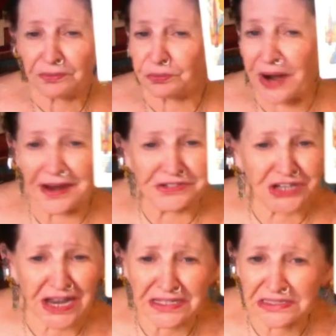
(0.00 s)
right,
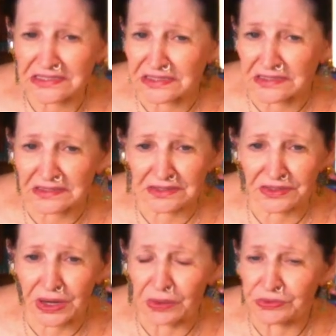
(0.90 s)
justice, you
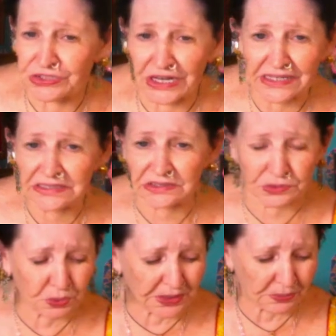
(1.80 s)
know, just
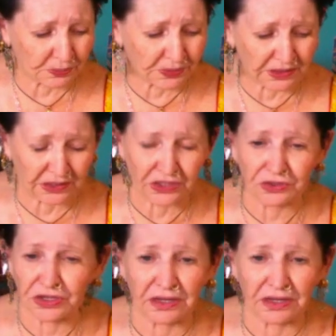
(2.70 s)
we, you,